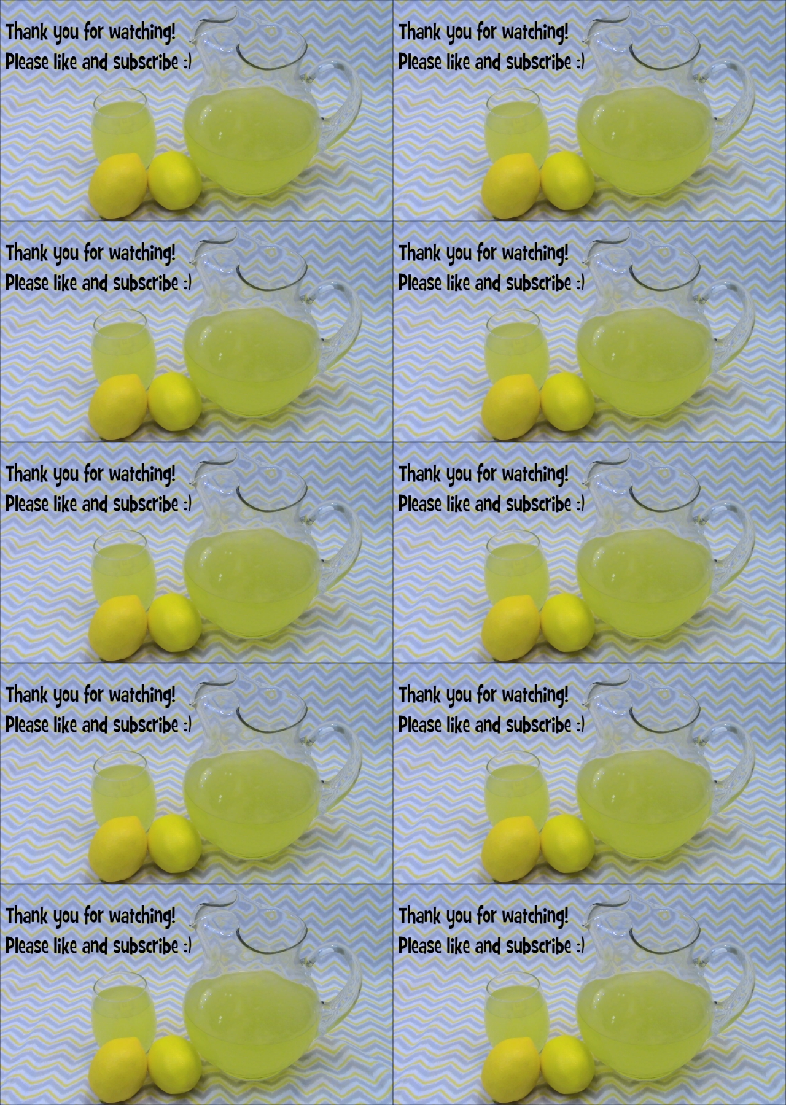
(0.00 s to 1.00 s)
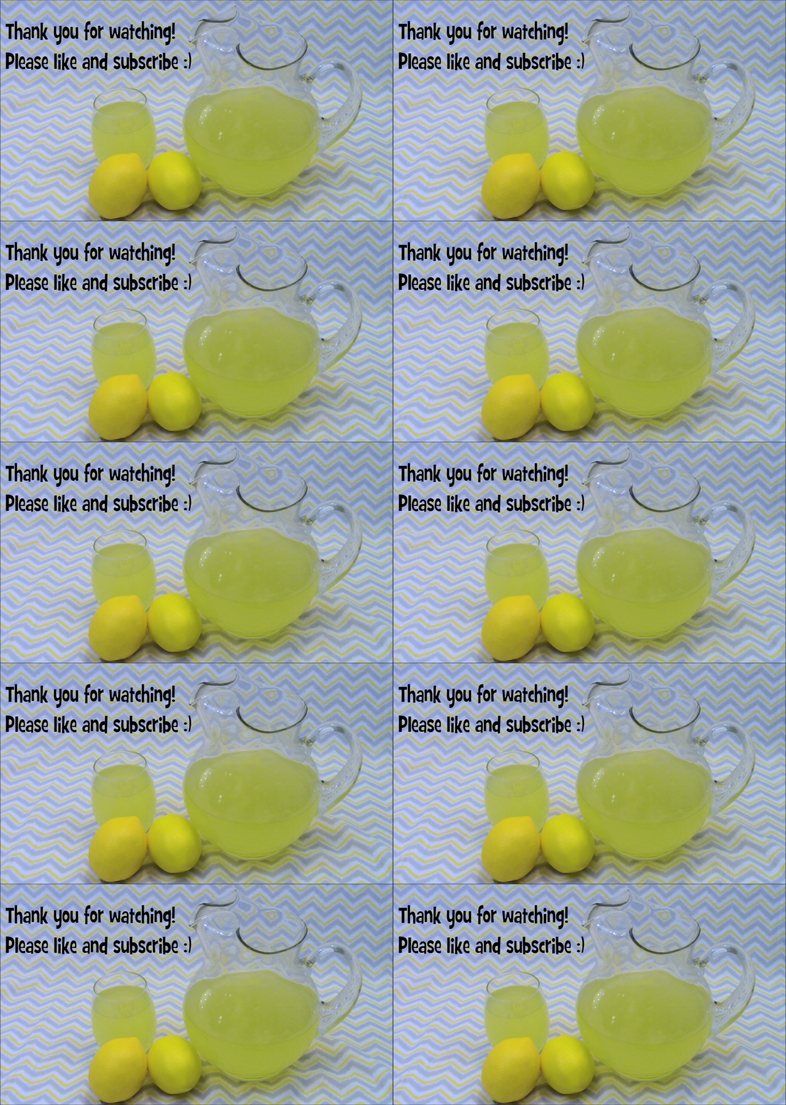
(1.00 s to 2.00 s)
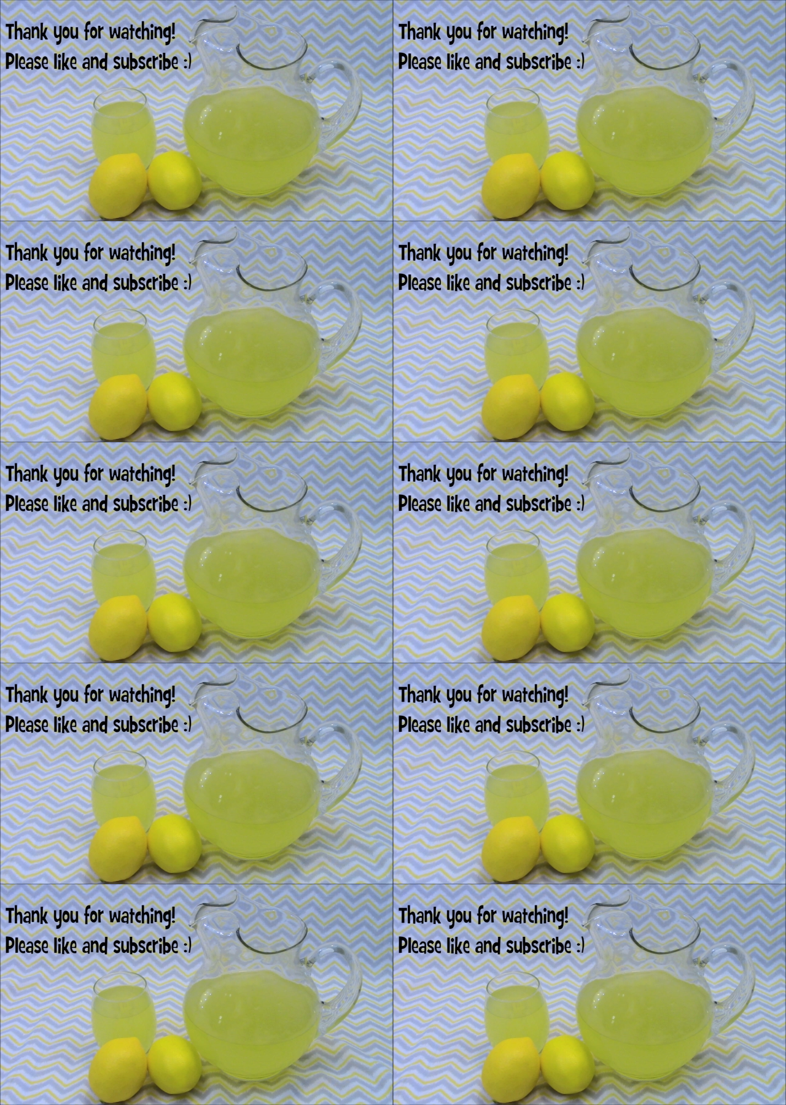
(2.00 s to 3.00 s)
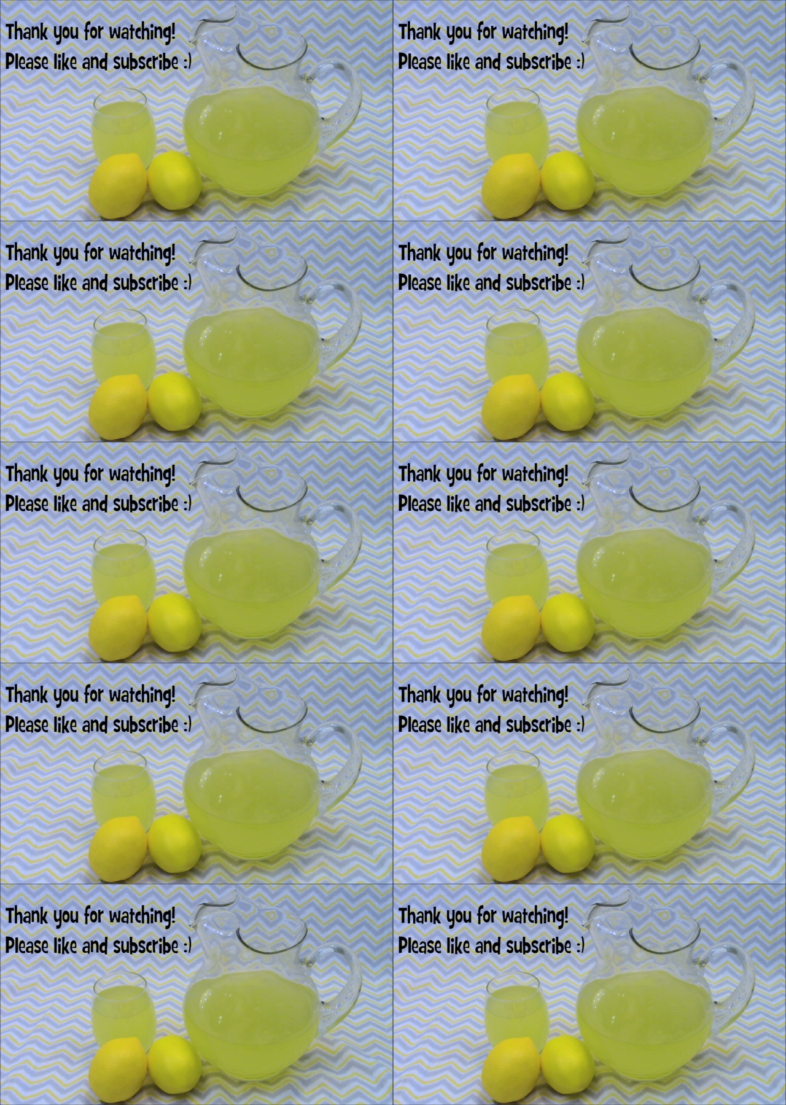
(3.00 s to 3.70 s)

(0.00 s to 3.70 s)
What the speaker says: [unreadable: no face in view]